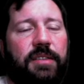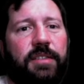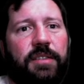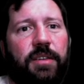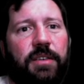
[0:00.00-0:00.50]

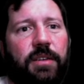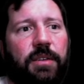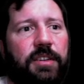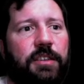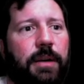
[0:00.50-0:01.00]
their token
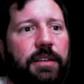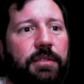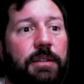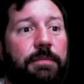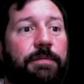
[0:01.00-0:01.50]
holdings by
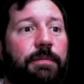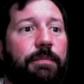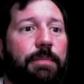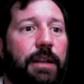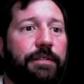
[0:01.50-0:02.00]
doing
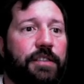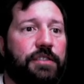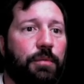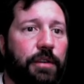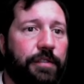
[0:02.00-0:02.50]

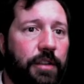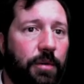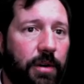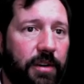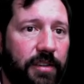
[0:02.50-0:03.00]
beneficial work for the
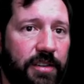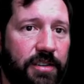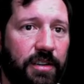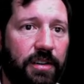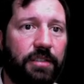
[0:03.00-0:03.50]

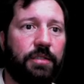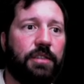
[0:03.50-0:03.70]
organization and to